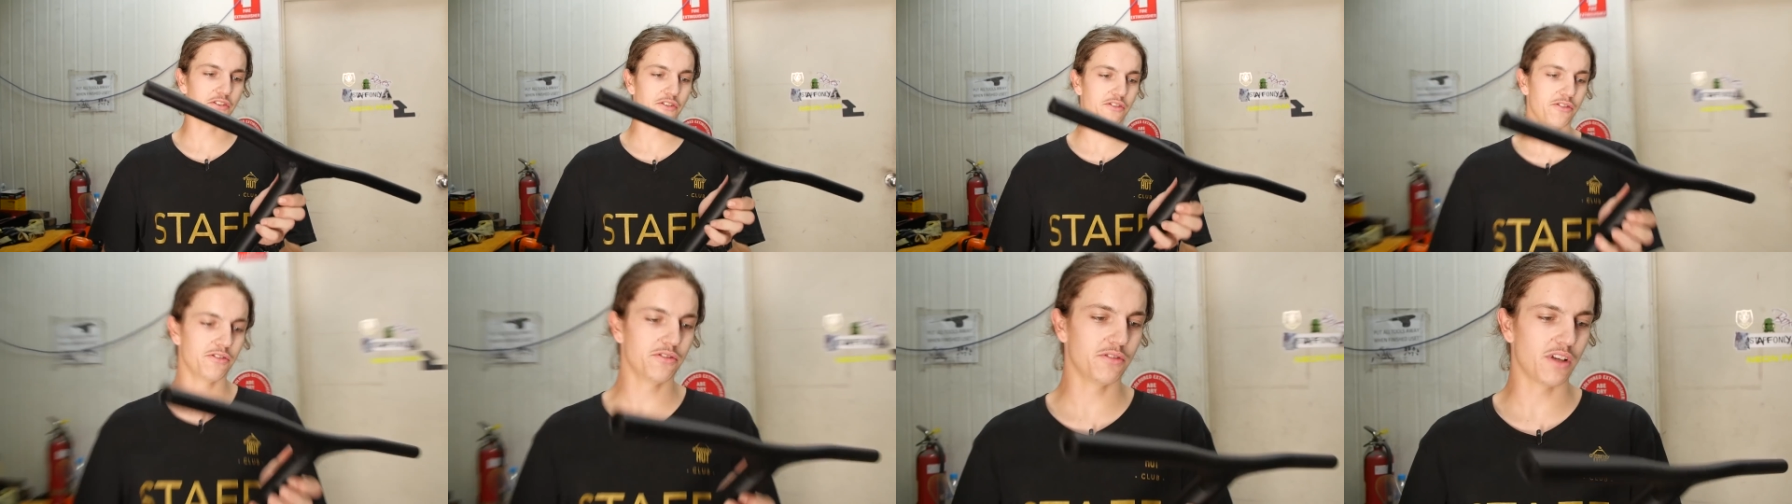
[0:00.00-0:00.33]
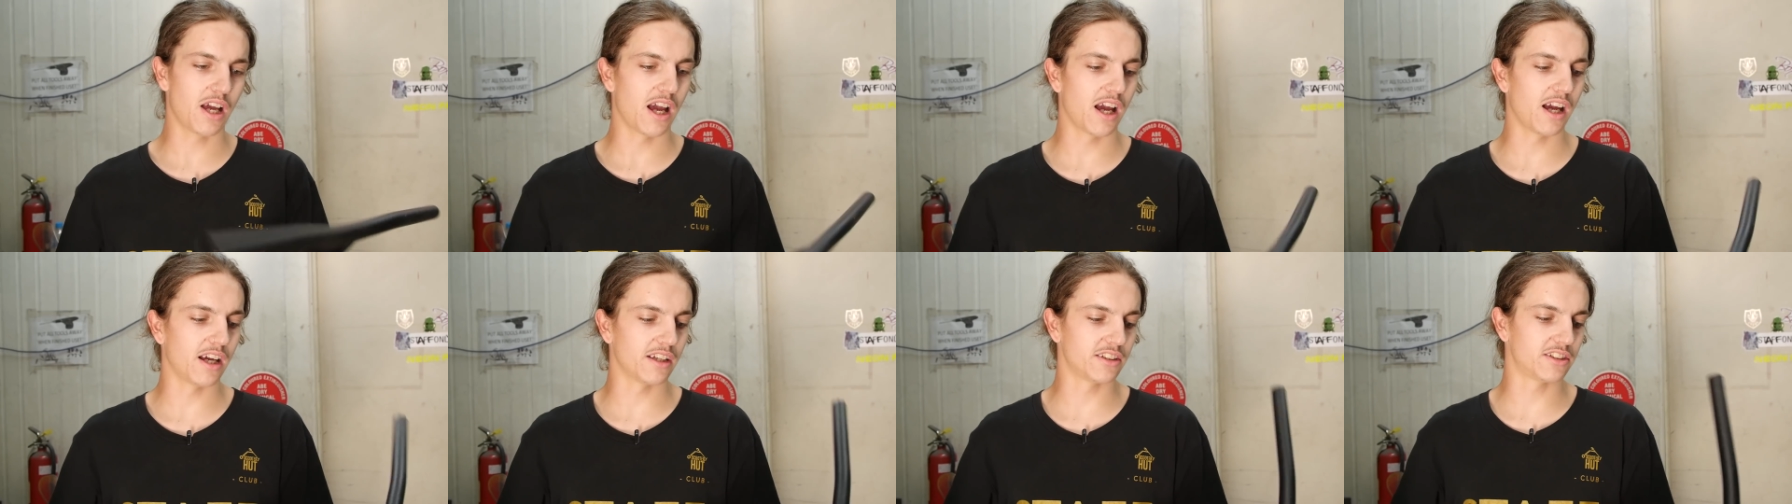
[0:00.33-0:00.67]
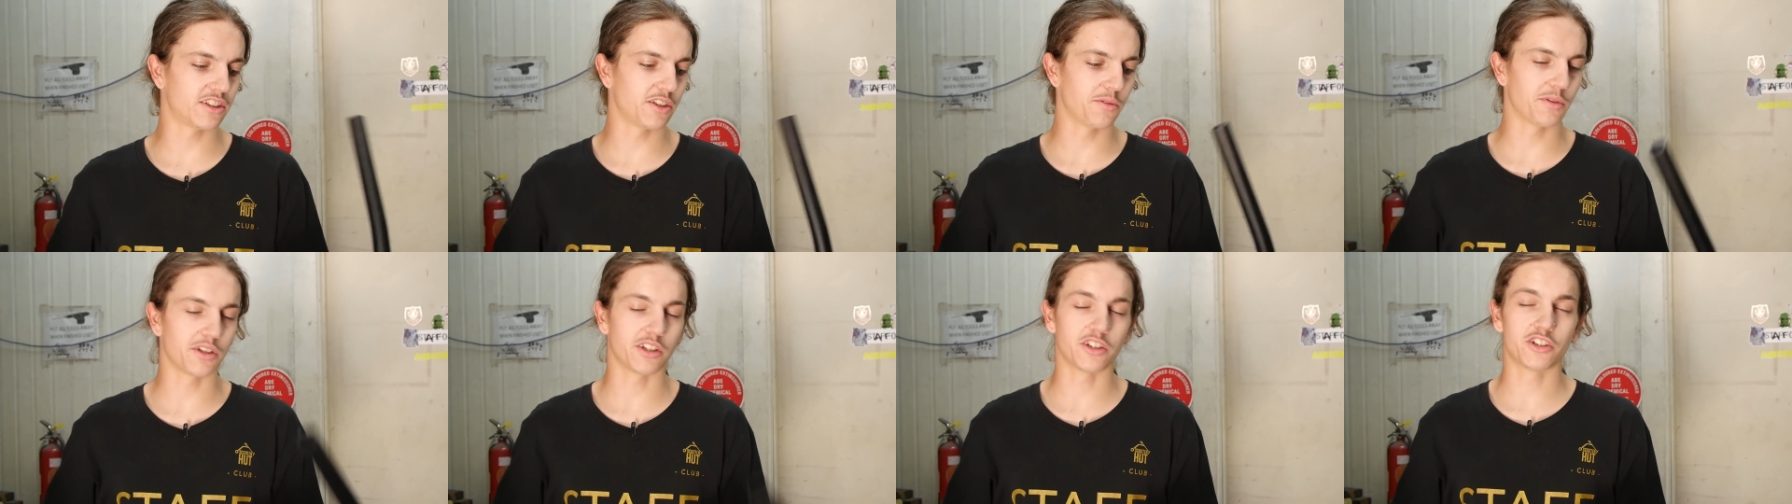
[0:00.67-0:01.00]
through
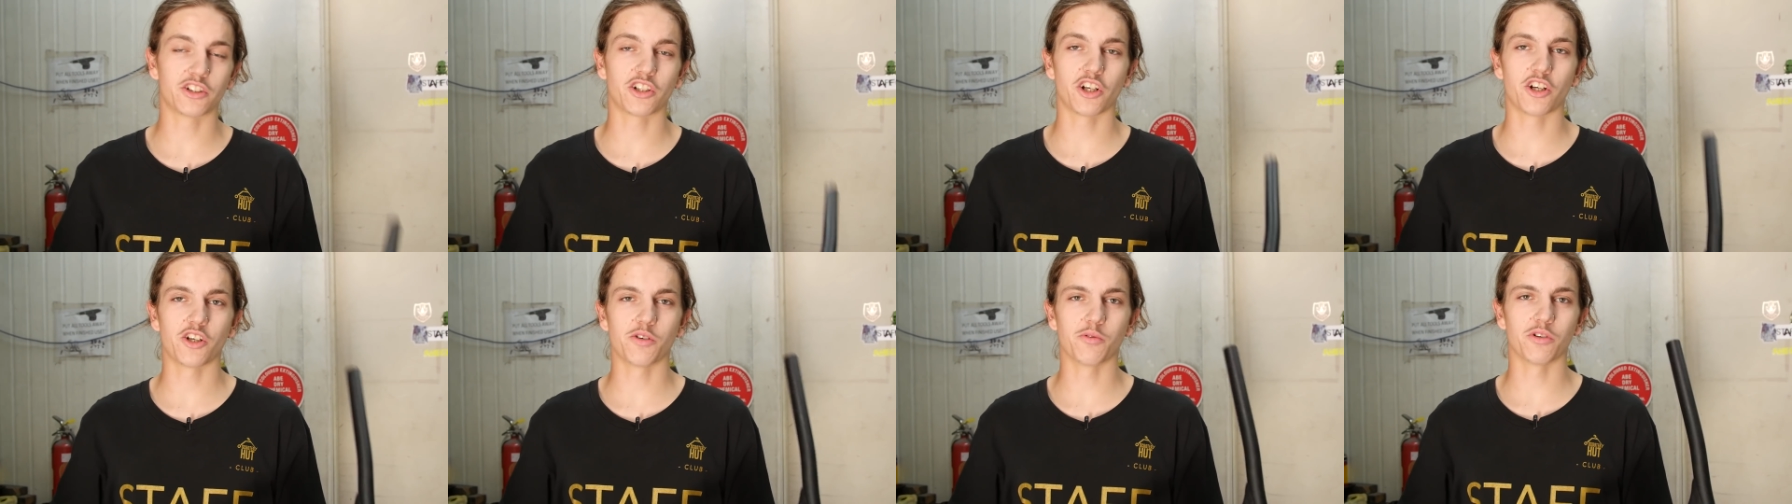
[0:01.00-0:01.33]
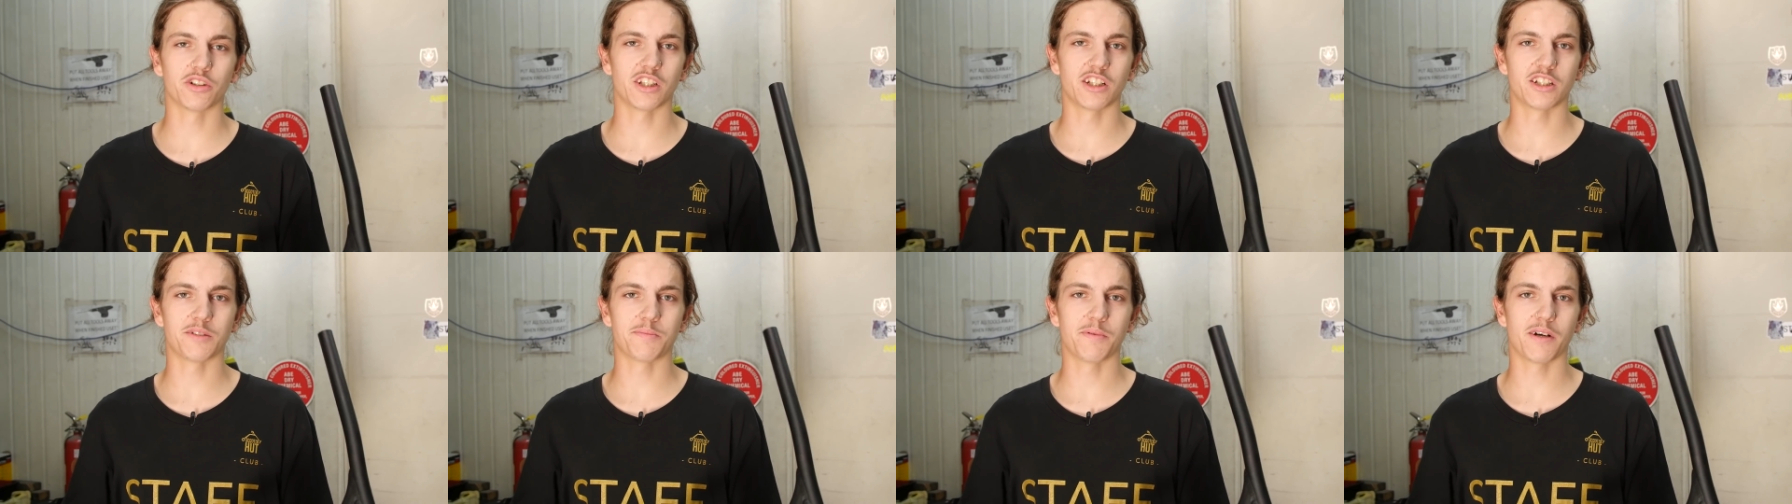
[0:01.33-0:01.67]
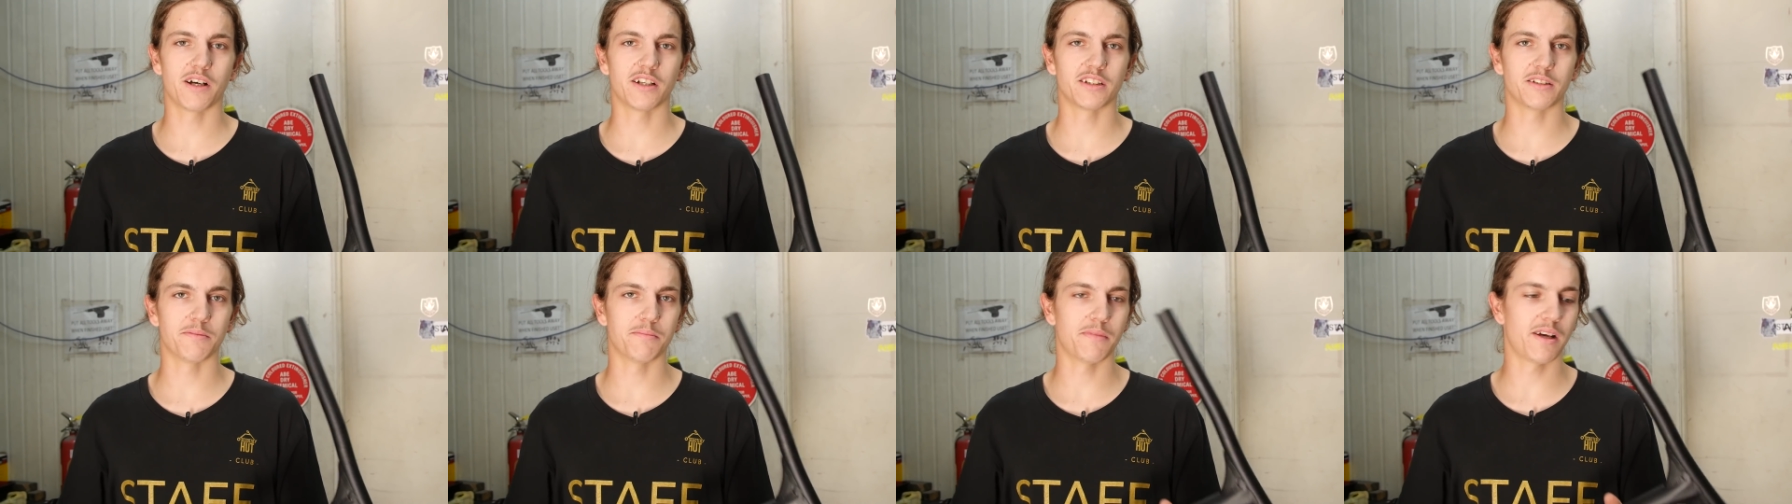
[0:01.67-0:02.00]
uh, so we can show you what
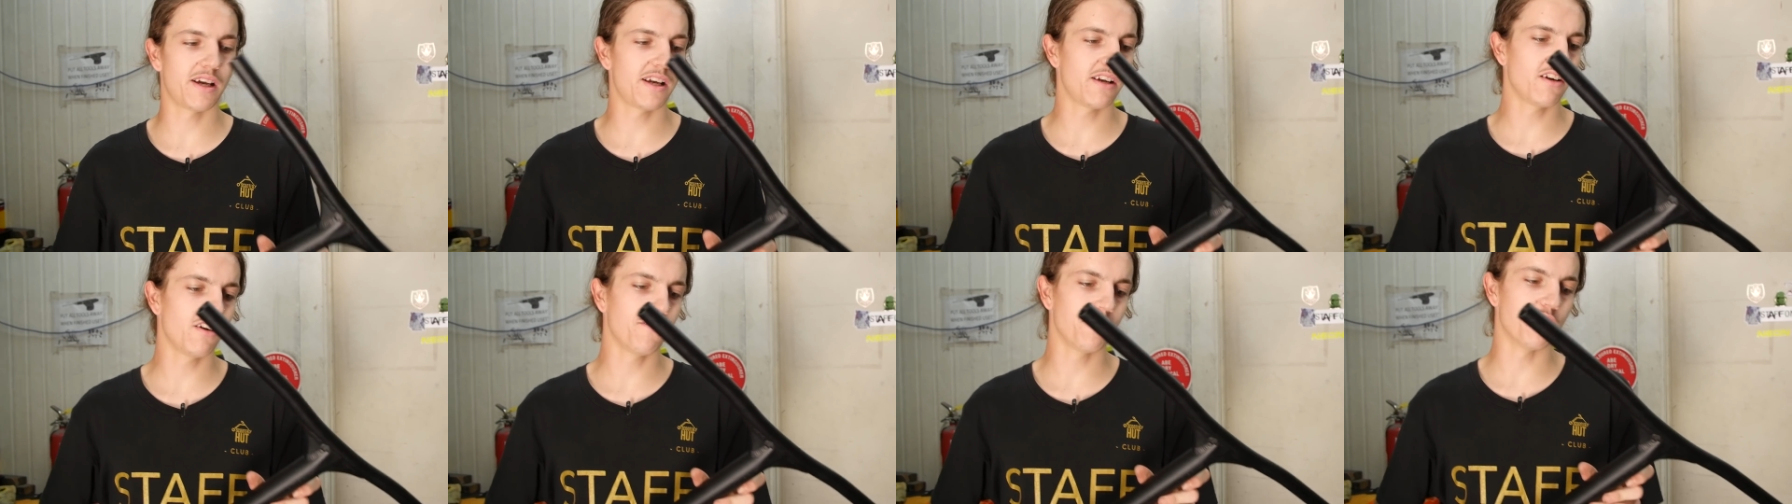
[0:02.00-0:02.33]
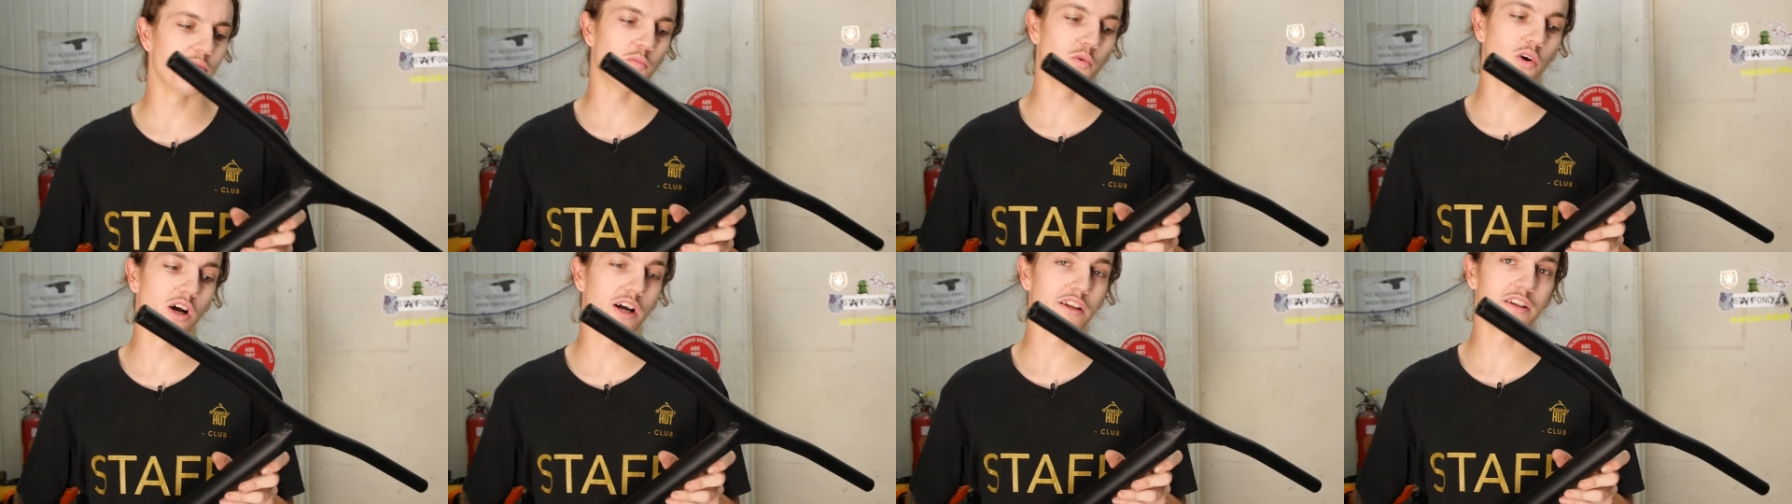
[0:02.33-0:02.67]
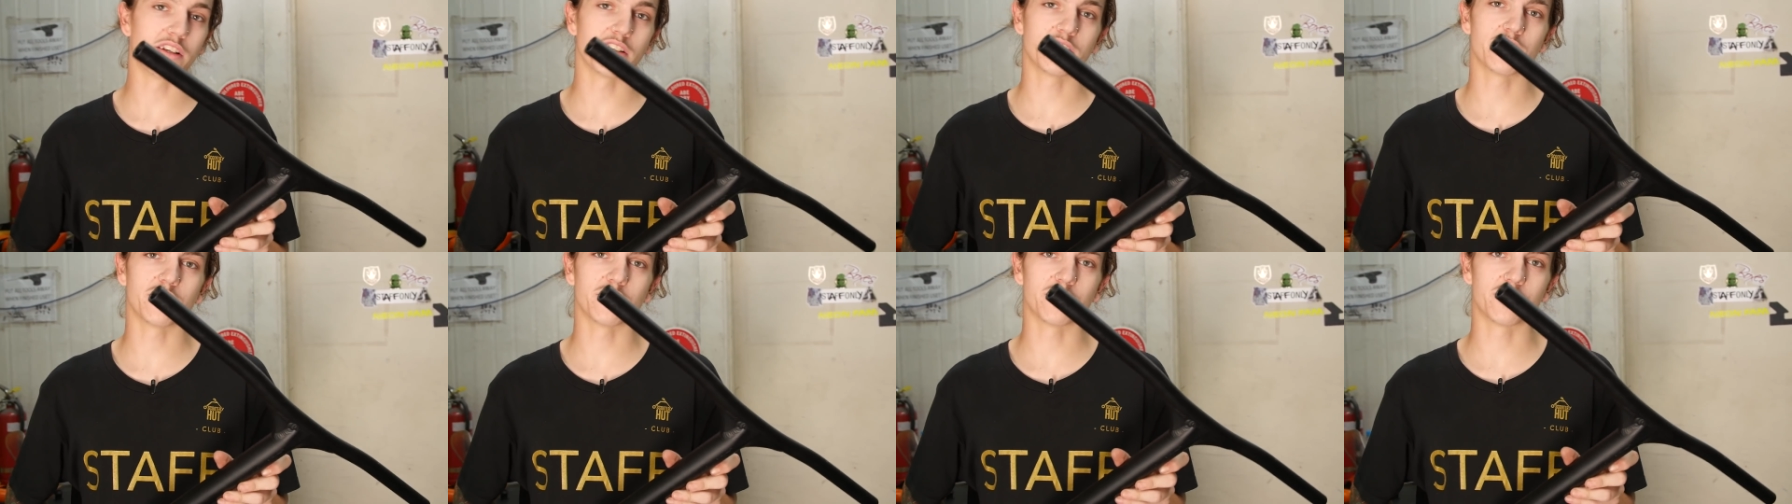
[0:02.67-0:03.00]
these bars are made of and
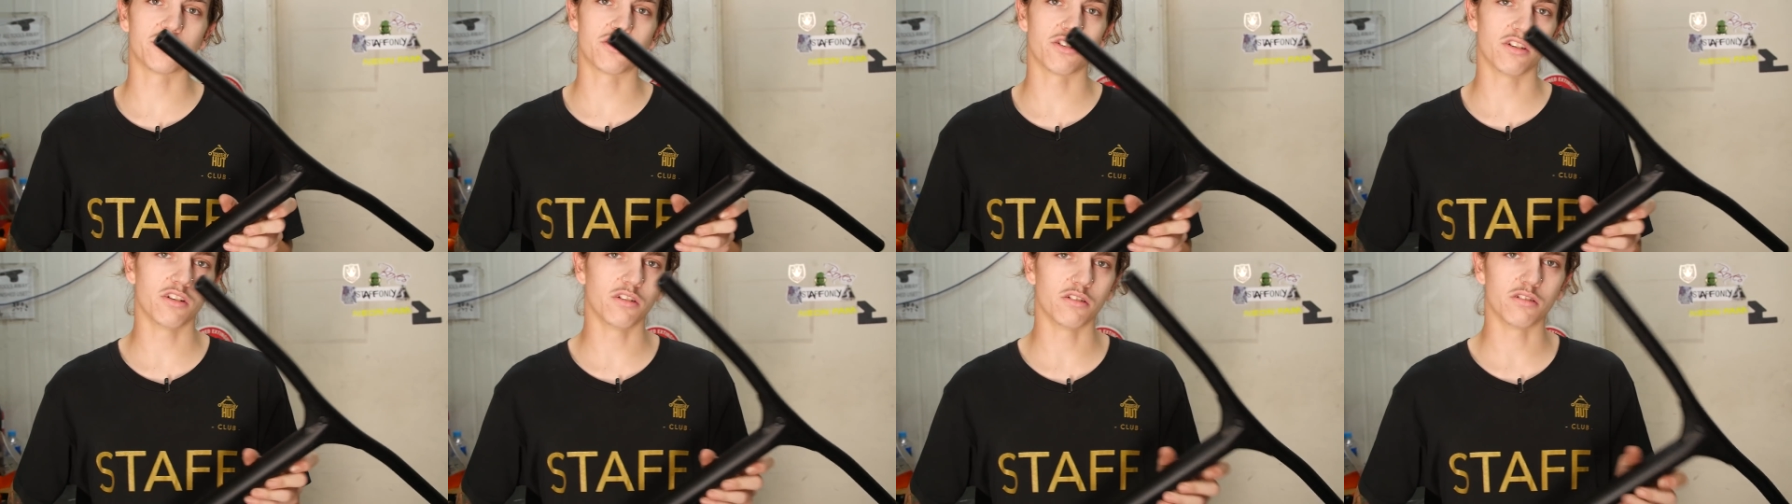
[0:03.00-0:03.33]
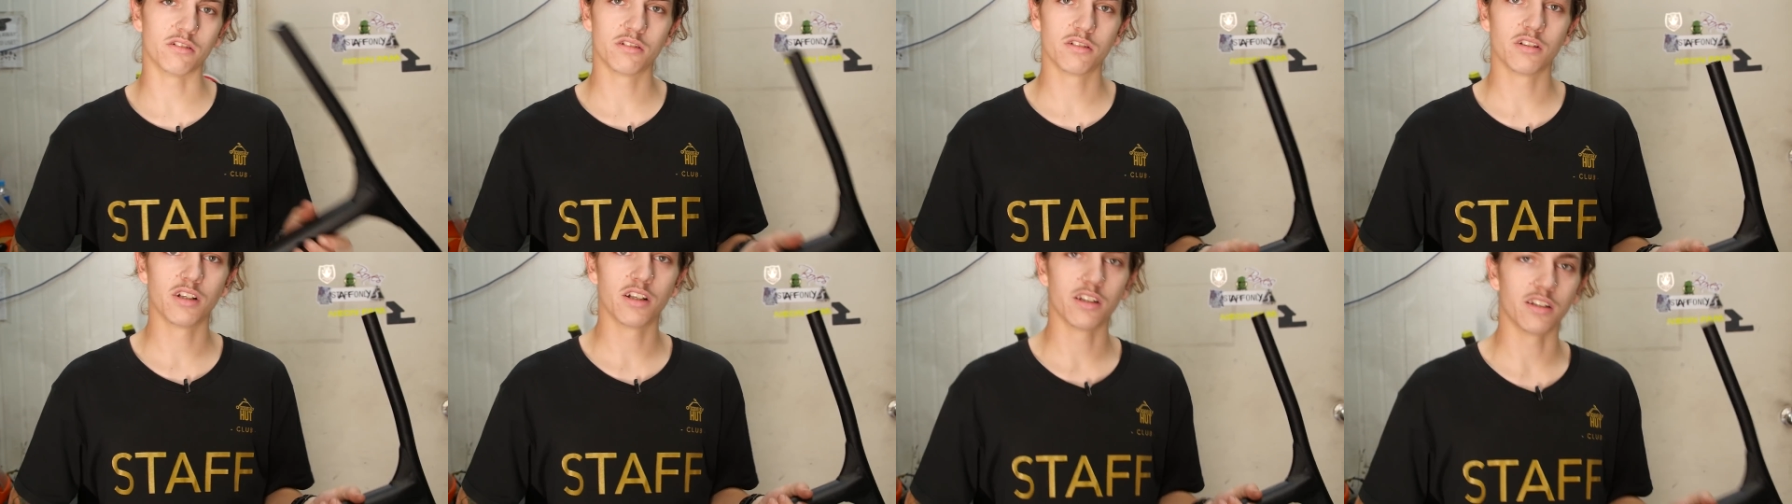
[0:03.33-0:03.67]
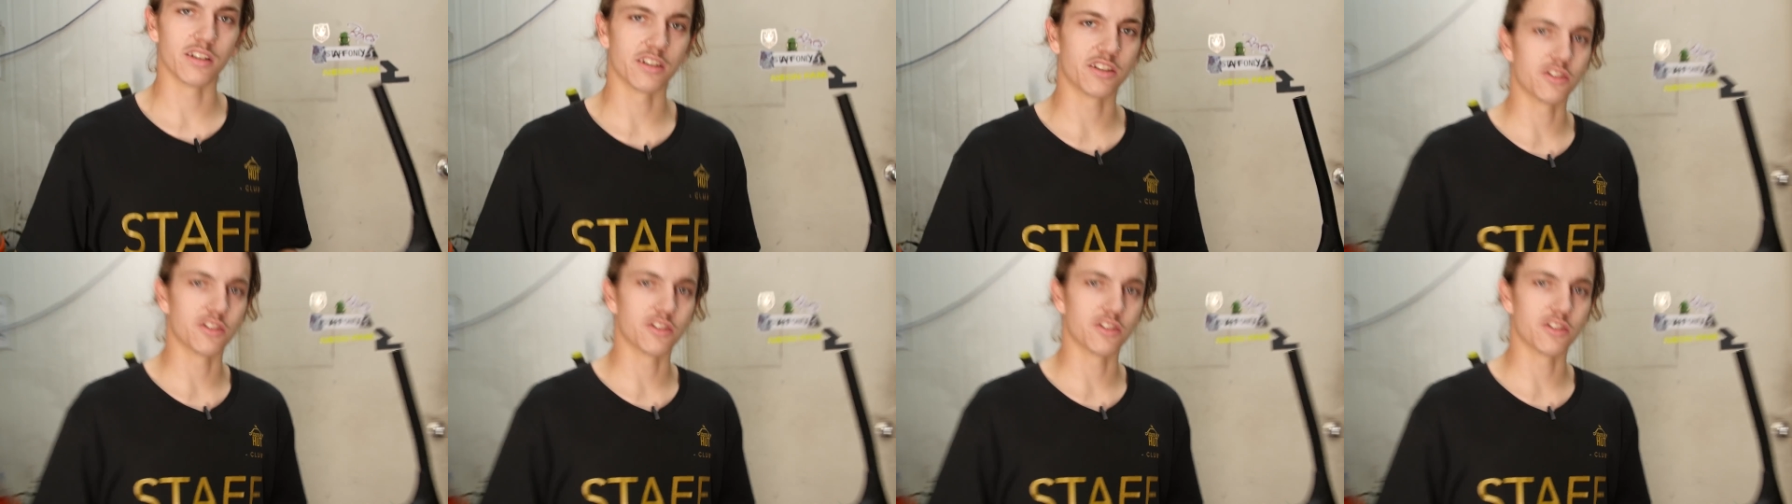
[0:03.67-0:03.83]
why they're so strong.